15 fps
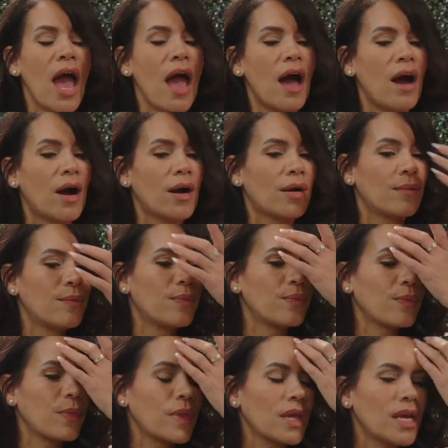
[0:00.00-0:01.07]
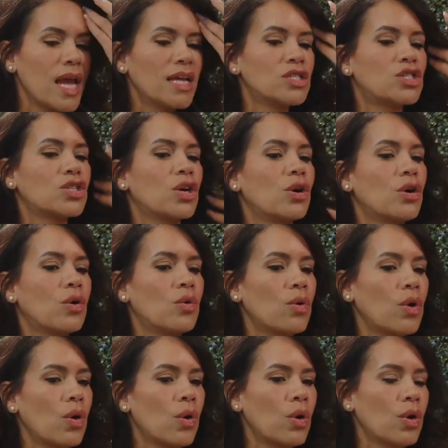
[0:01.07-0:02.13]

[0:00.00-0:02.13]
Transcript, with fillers: Um, and so